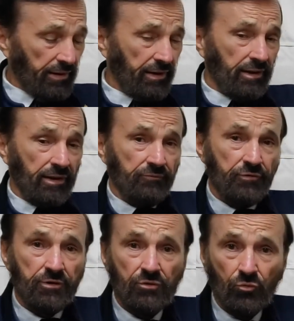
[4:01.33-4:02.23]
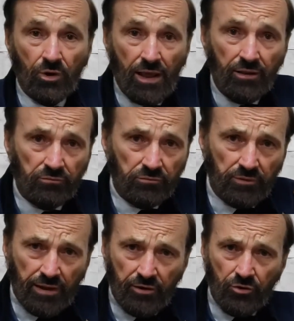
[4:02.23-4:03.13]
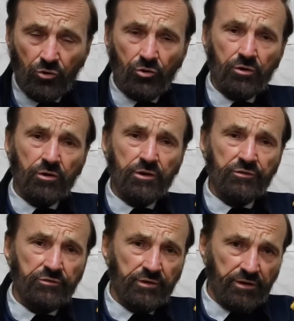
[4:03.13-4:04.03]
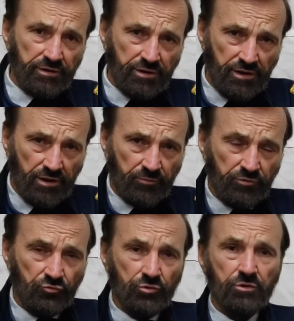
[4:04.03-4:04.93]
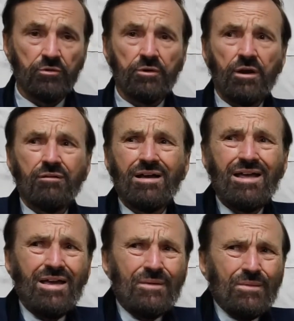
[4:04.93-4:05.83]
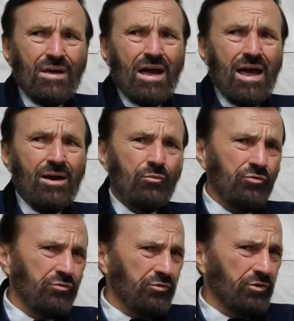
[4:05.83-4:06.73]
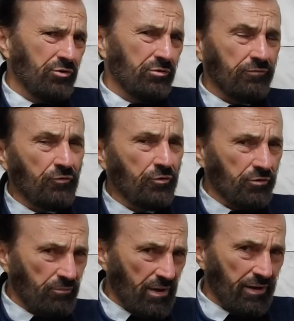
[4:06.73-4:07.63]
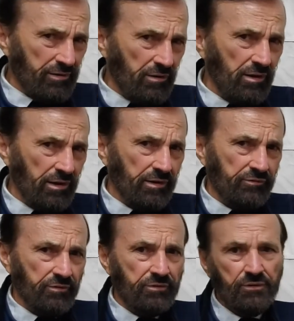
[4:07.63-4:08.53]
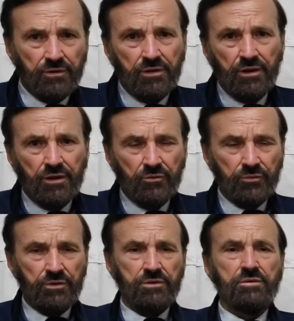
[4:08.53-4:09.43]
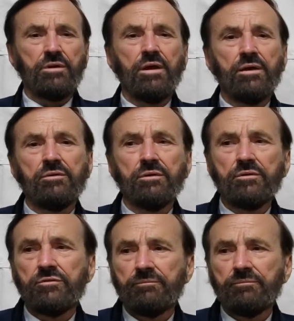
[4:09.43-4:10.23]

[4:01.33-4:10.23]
and figured, well, I'll learn a lesson at a time in drill. Now, I was near the foot of my class at the academy in tactics,